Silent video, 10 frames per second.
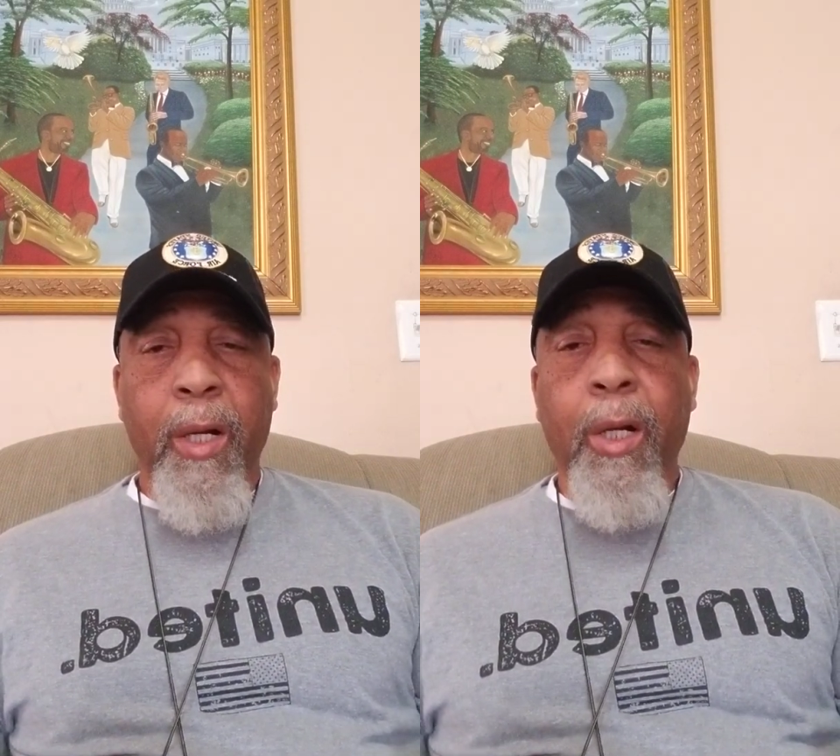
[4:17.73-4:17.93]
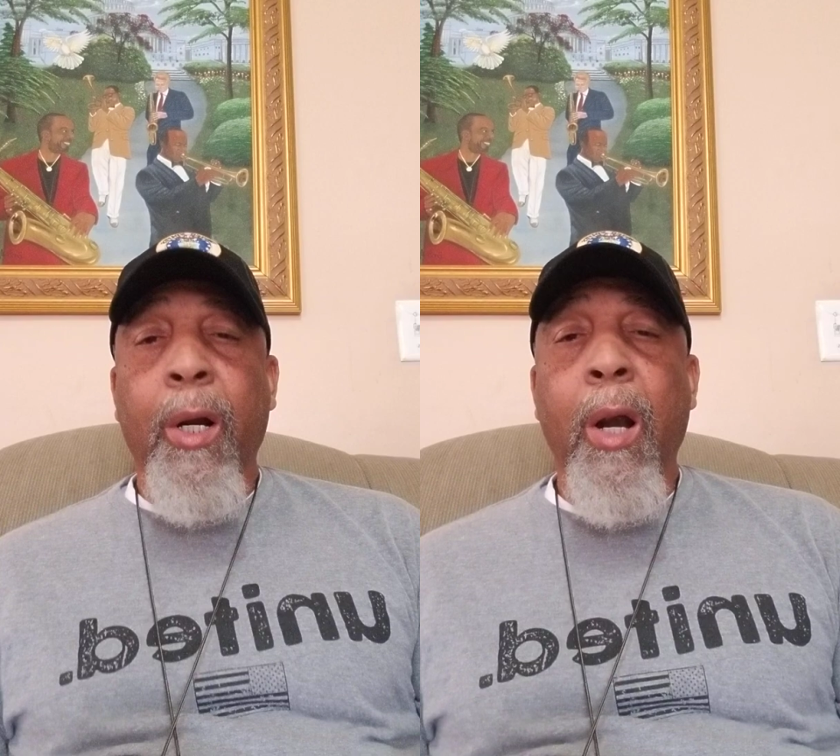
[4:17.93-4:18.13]

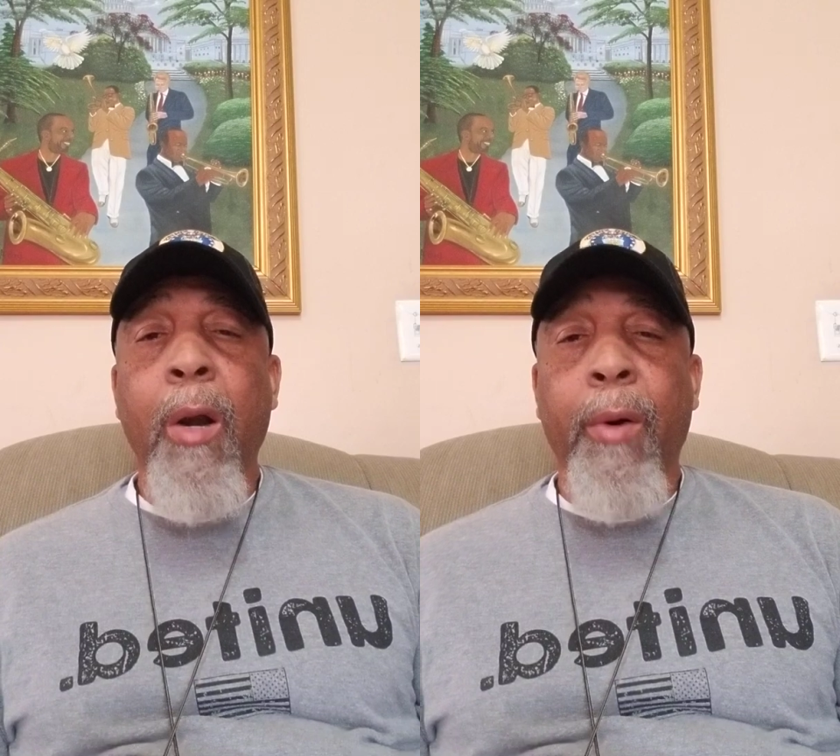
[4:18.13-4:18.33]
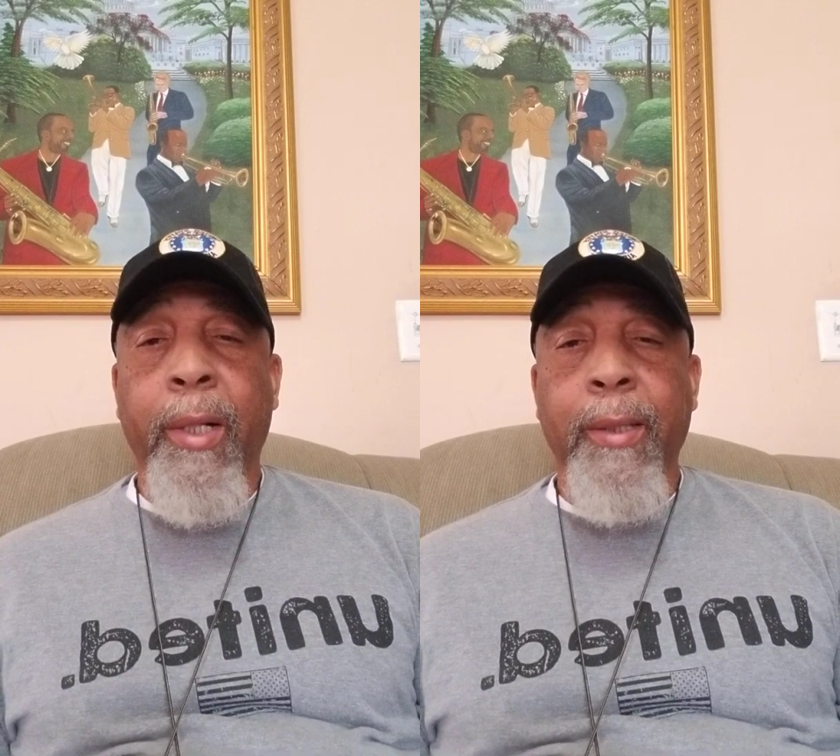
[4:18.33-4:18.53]

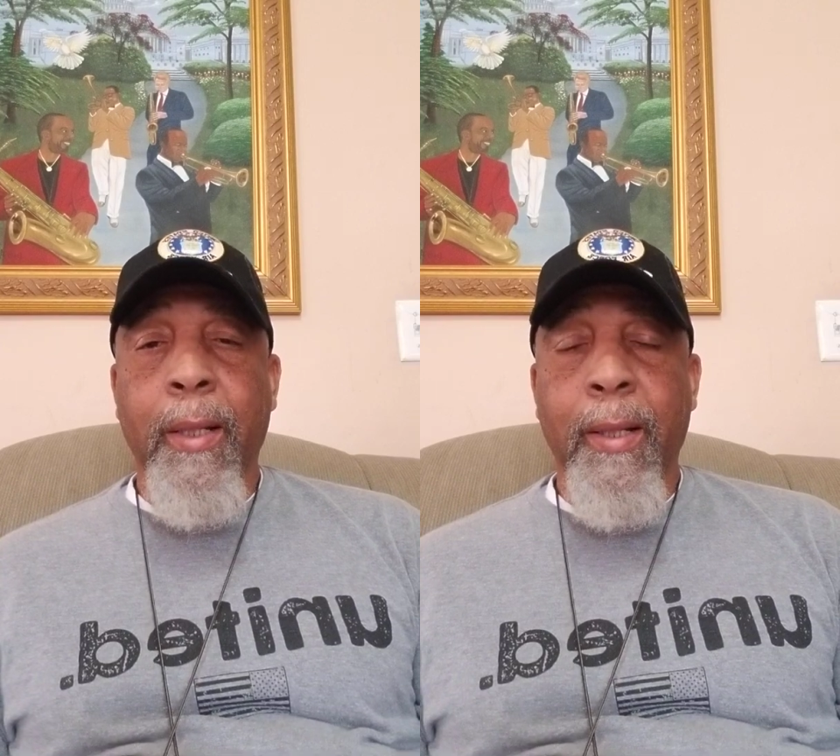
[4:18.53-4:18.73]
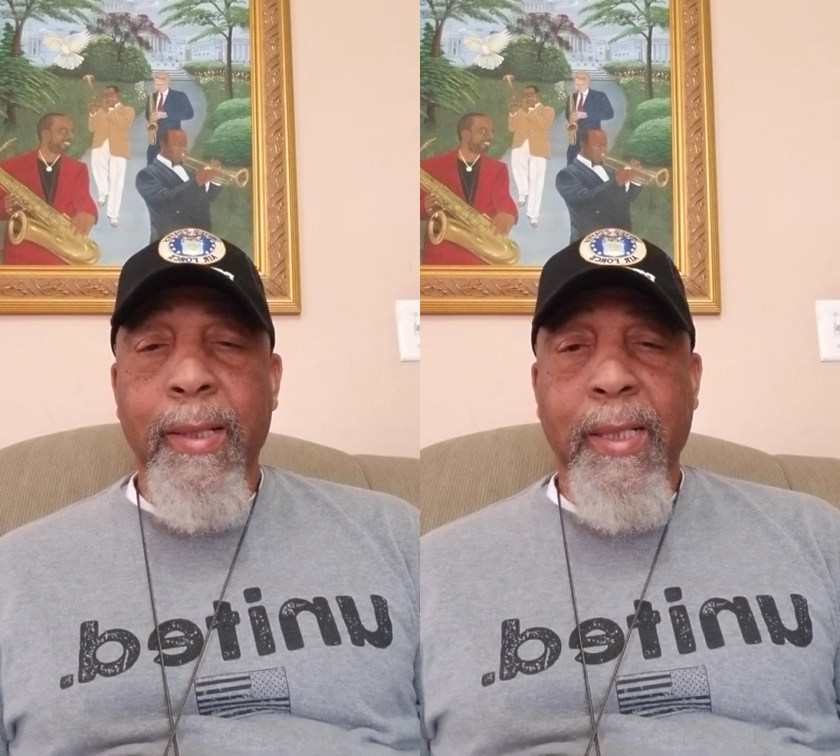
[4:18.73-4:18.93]
current
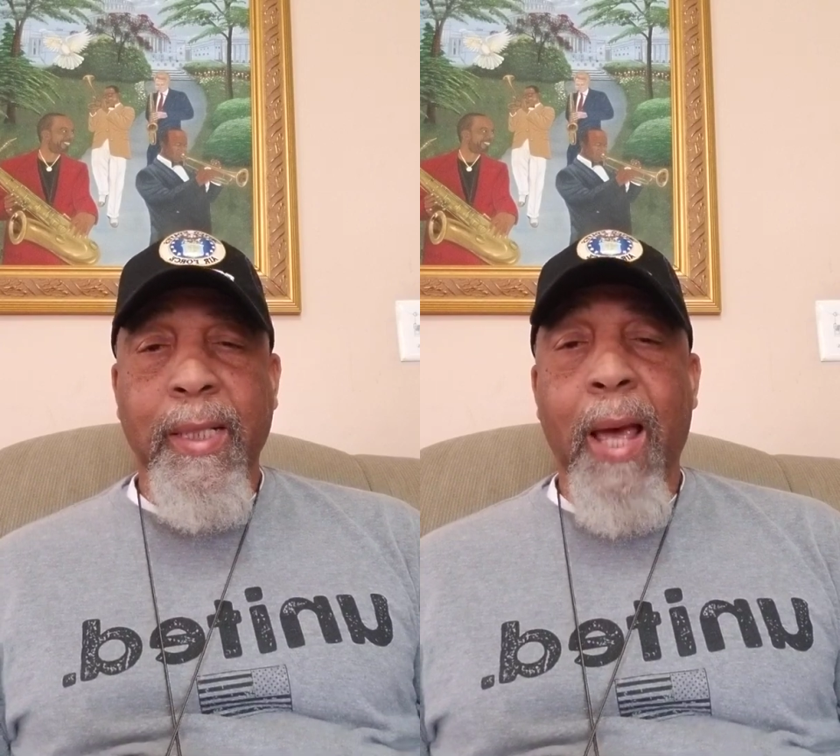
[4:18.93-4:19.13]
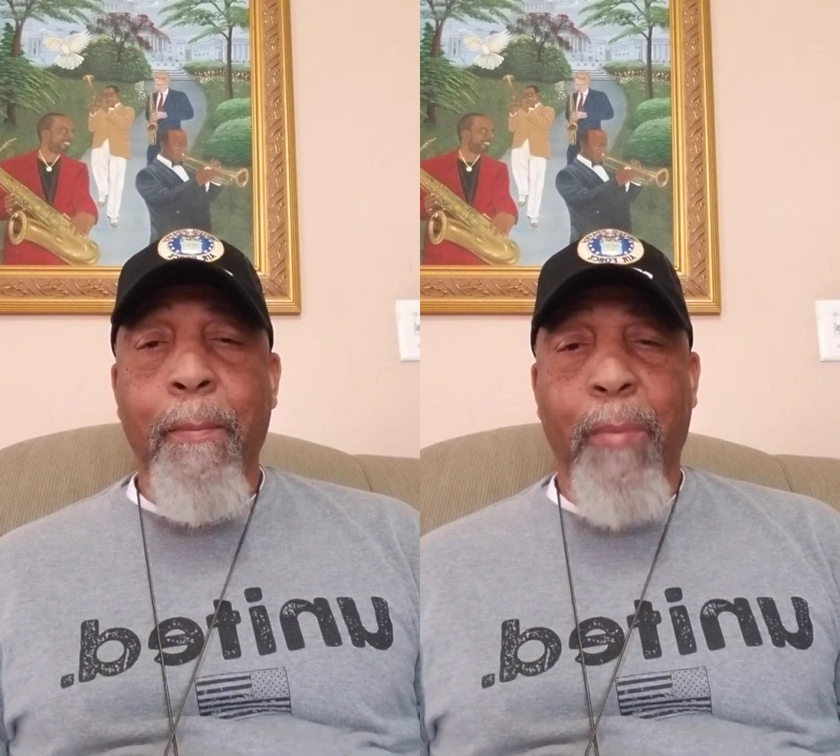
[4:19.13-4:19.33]

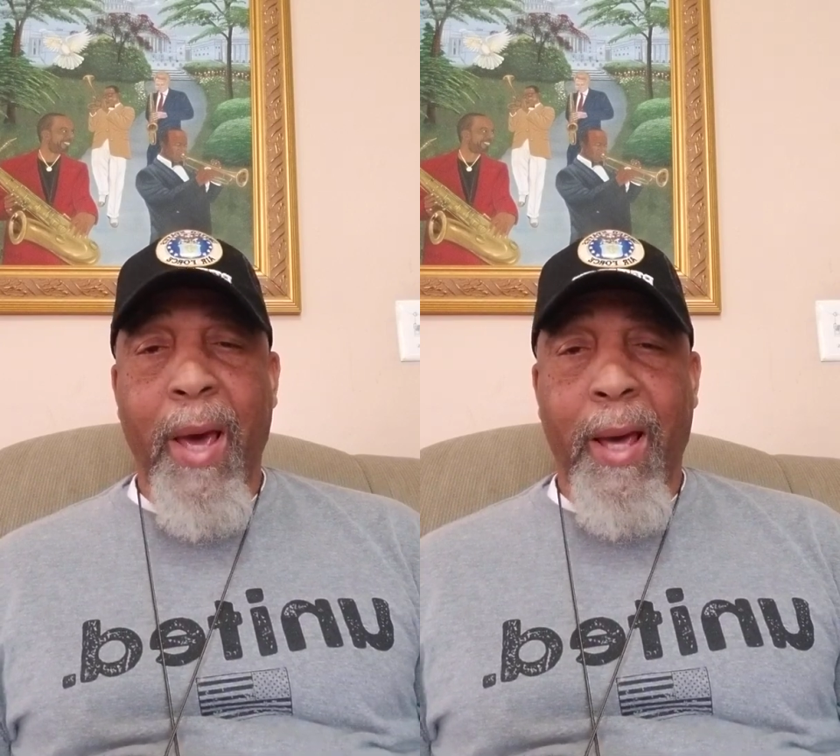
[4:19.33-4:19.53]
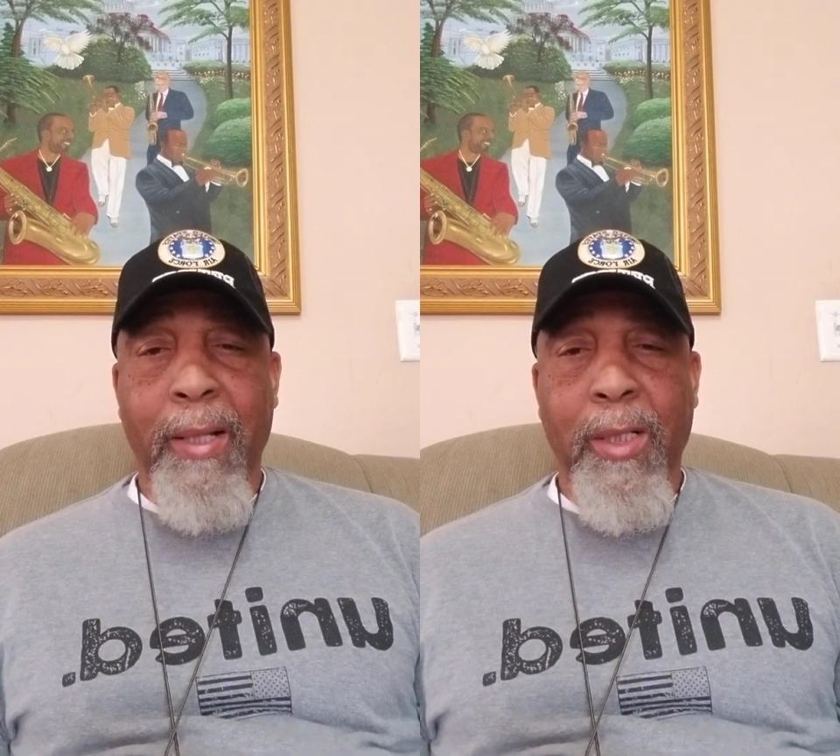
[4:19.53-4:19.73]

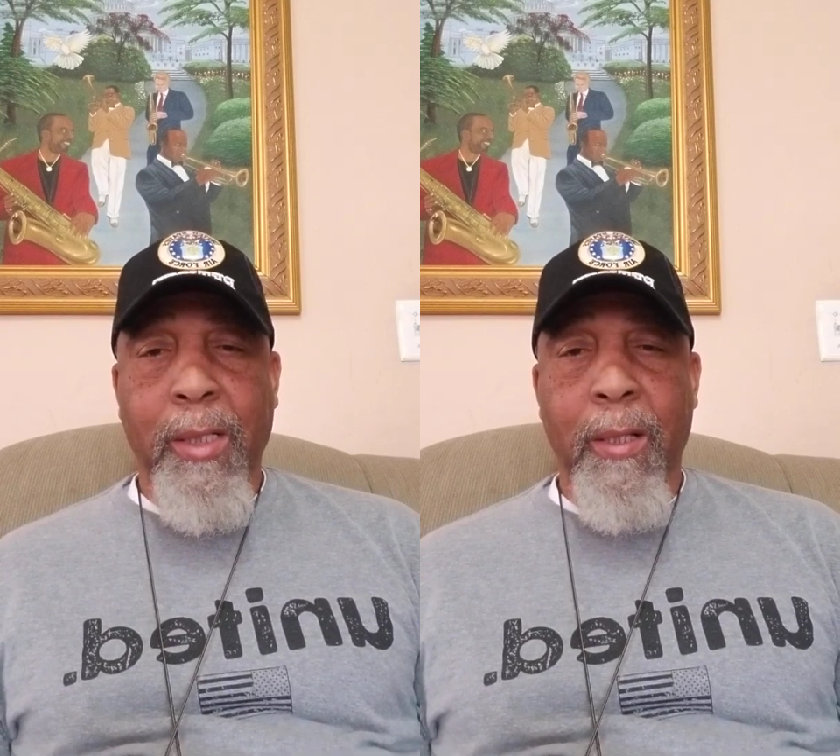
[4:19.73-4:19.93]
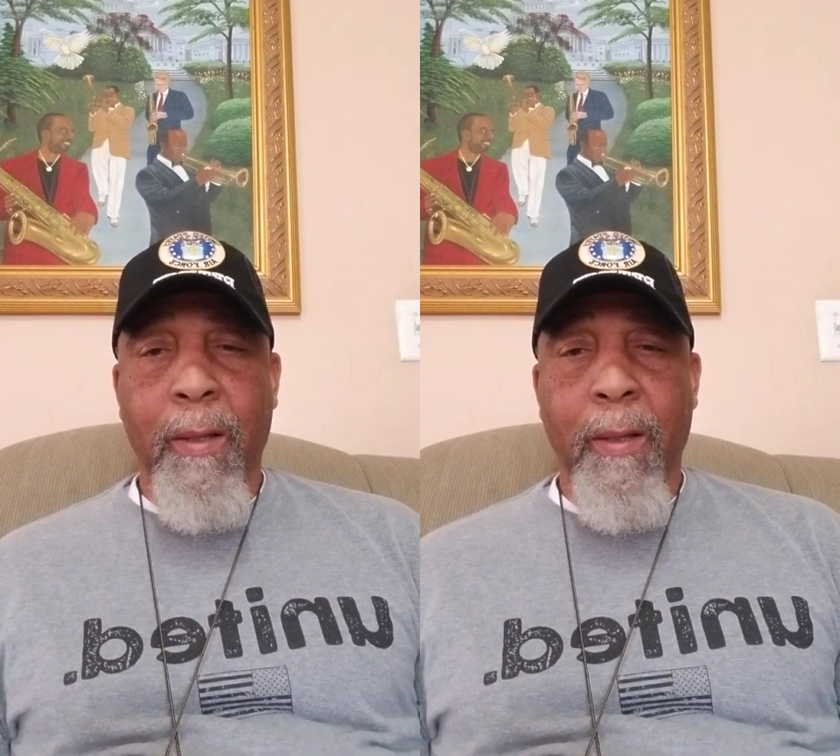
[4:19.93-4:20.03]
setbacks